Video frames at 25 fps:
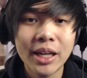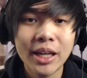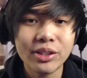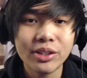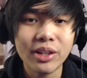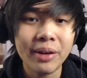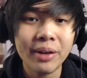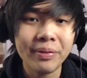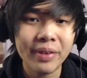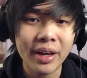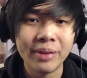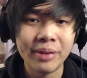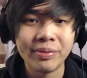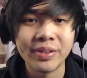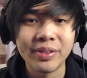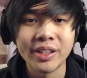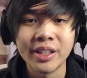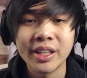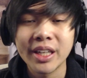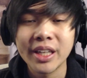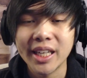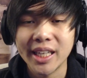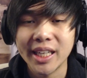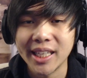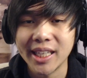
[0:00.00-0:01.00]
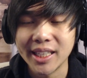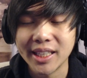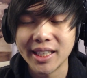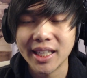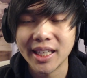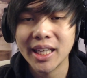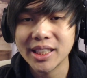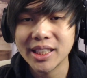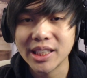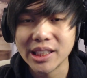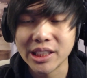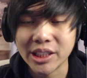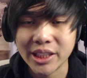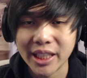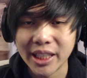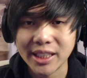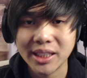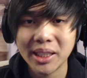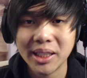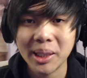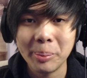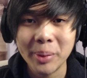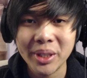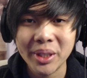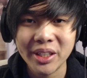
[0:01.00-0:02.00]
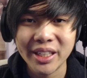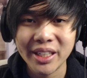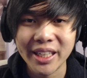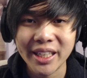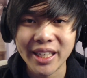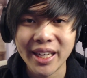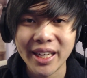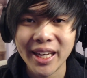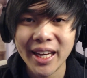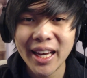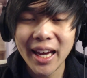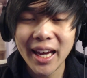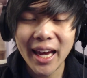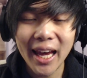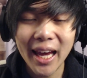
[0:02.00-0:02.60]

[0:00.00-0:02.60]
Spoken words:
to have ever hit the chess community.